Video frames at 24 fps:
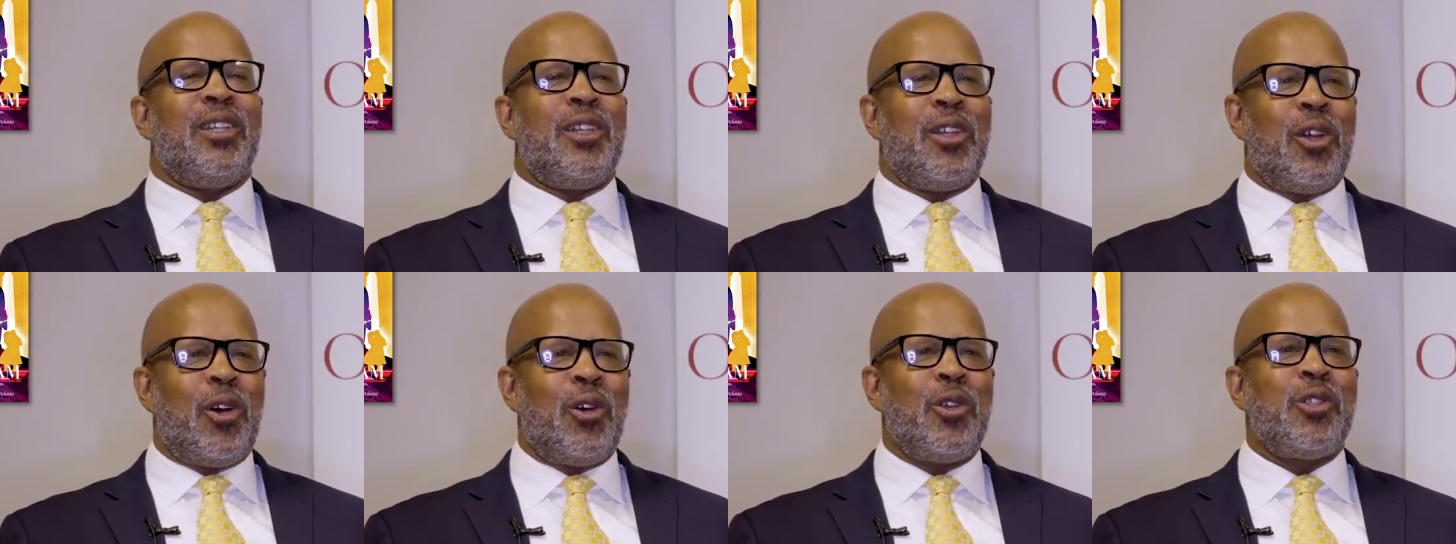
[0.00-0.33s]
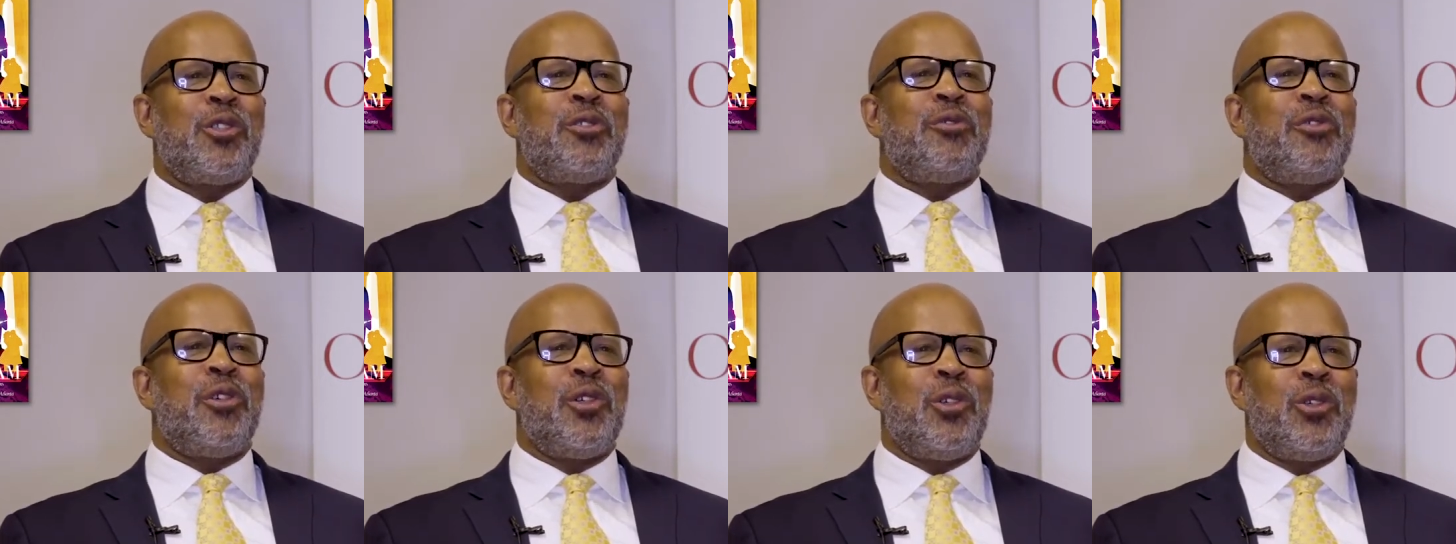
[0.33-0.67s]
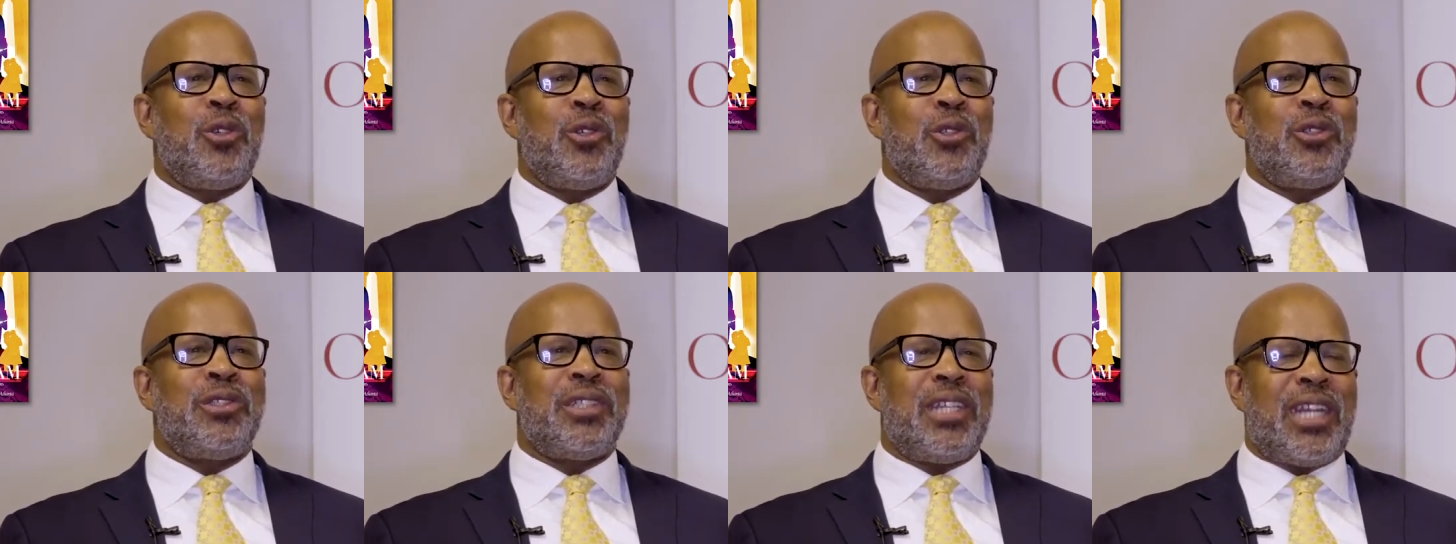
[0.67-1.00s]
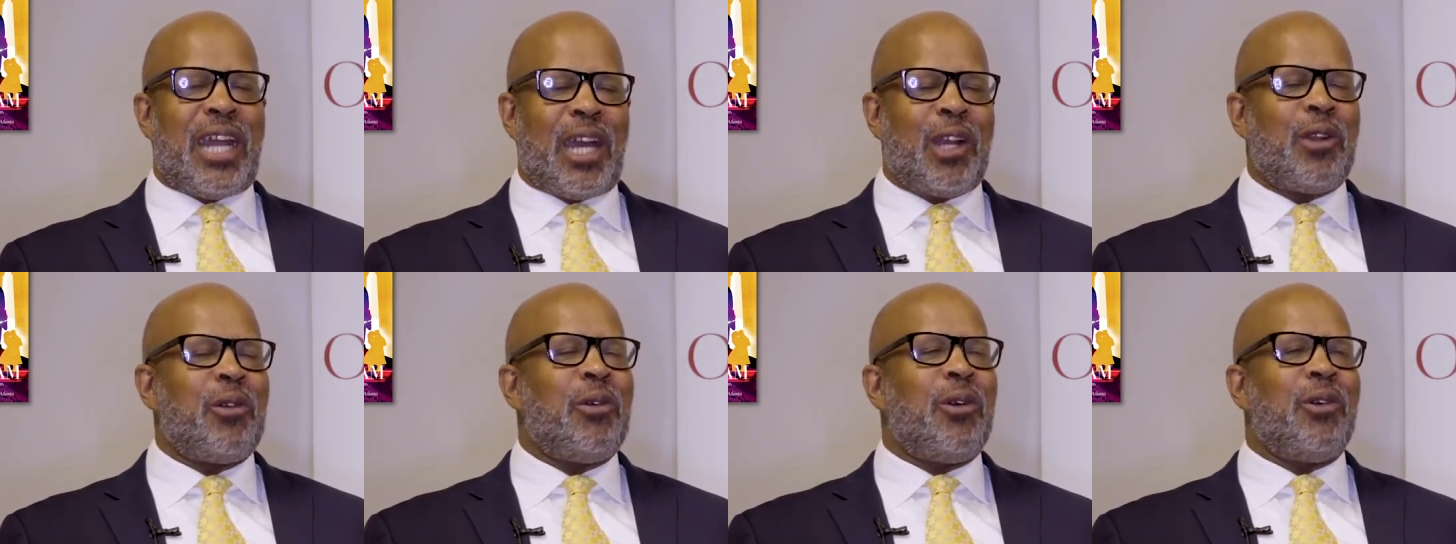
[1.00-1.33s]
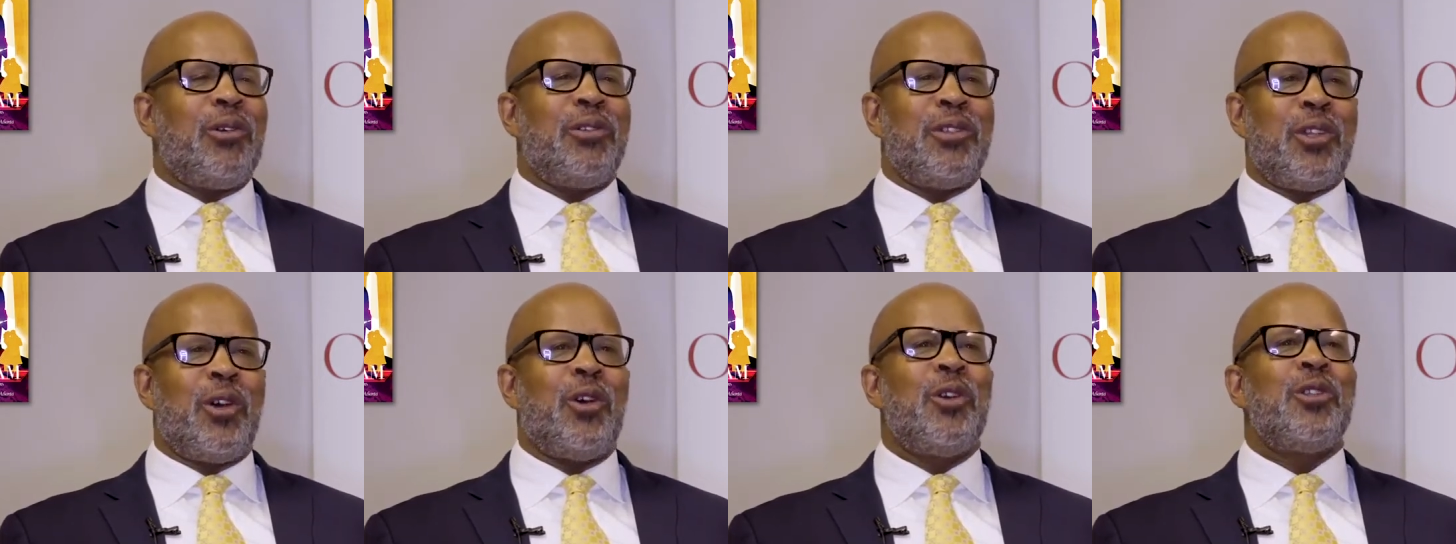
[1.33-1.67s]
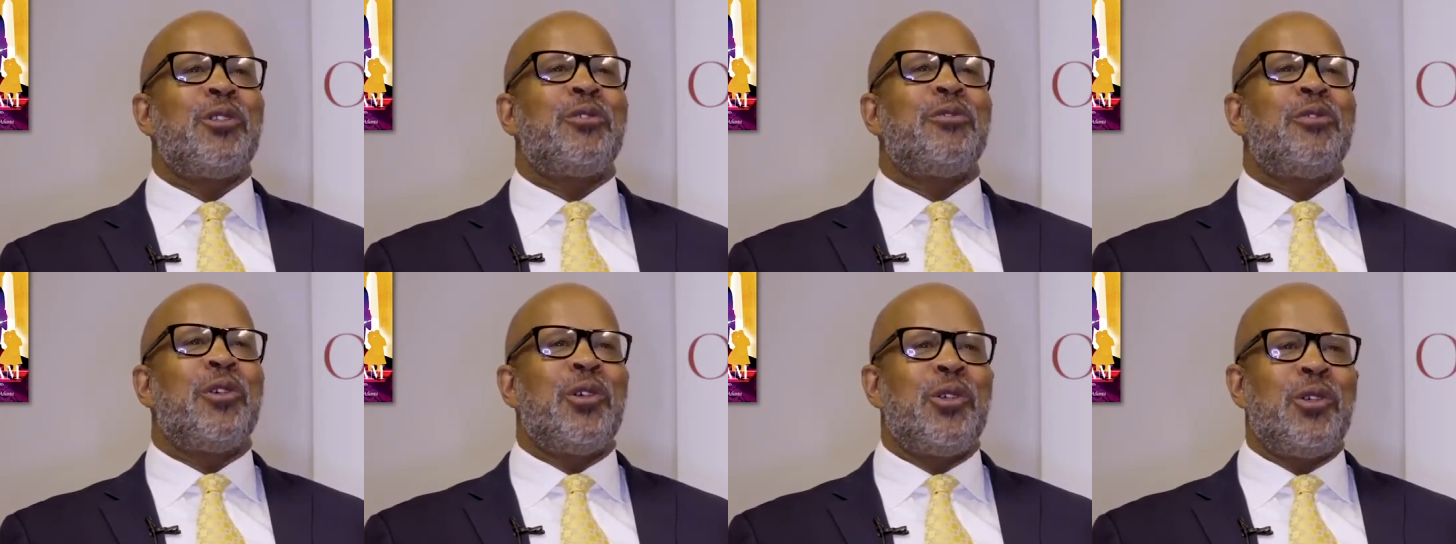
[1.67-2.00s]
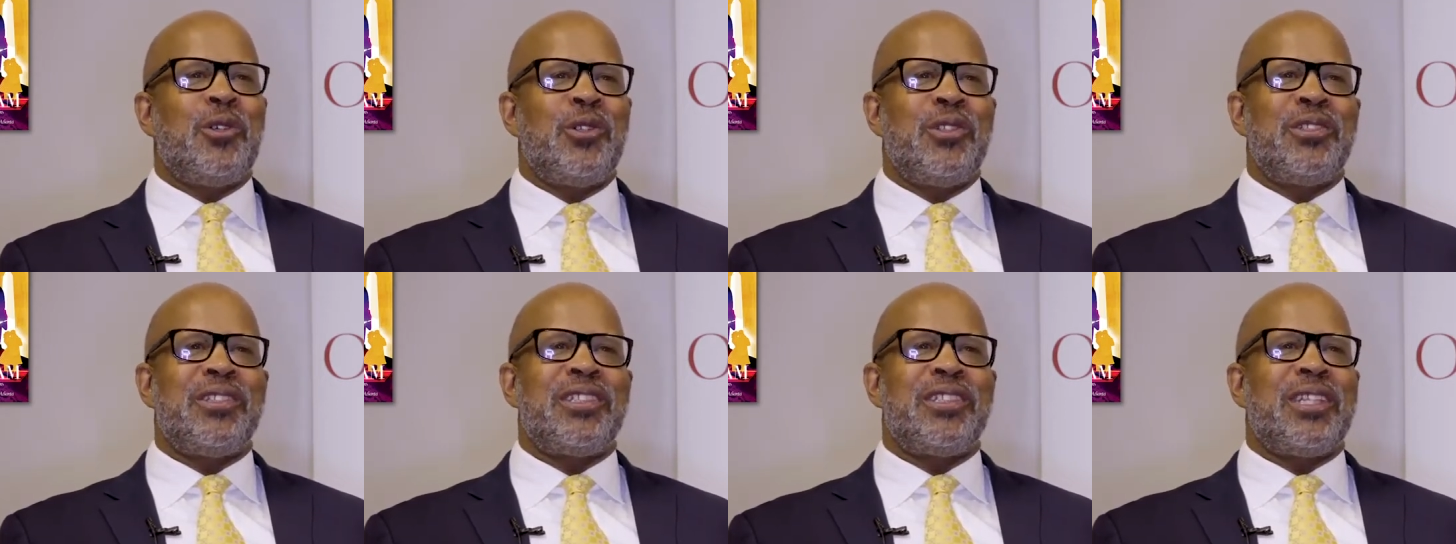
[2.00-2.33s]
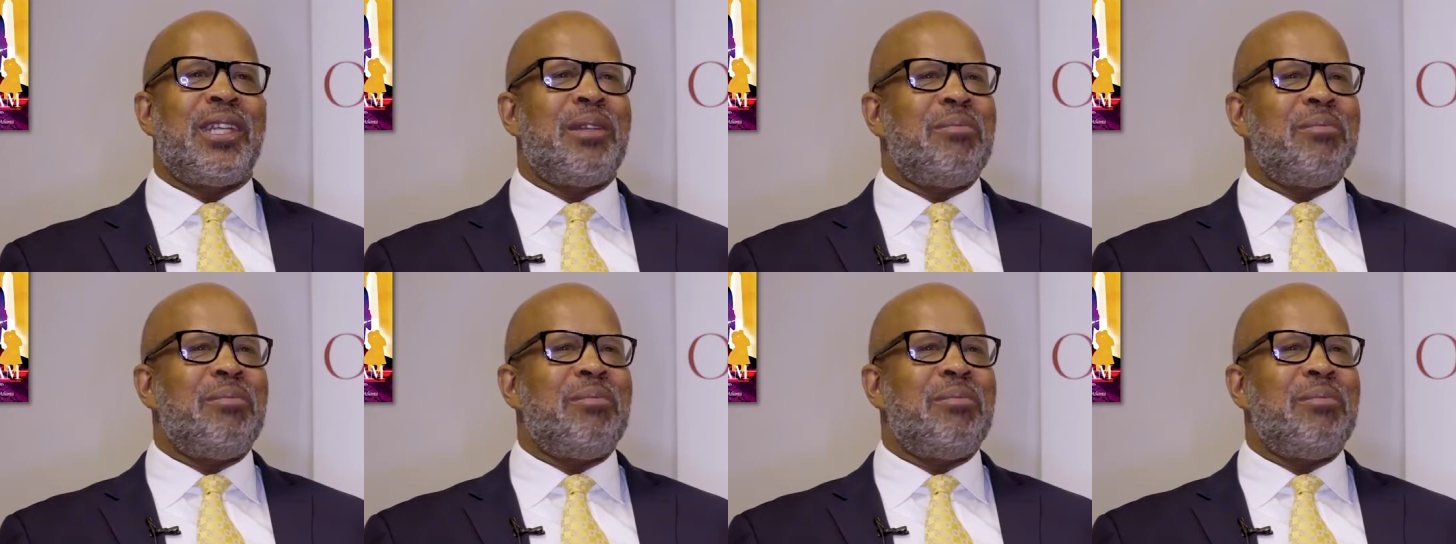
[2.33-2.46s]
"Those fools," and I quote, "those fools